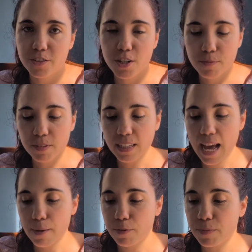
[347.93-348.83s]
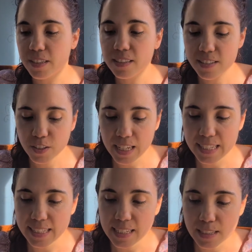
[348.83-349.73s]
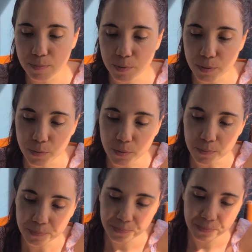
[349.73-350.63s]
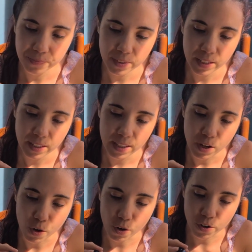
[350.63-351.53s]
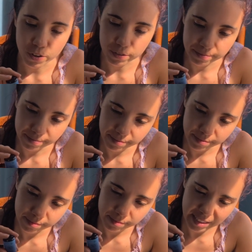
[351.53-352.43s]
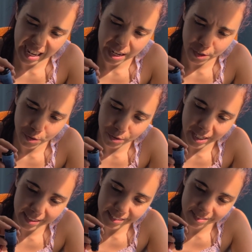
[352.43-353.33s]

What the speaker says: German chamomile, as you can see, is blue or dark green.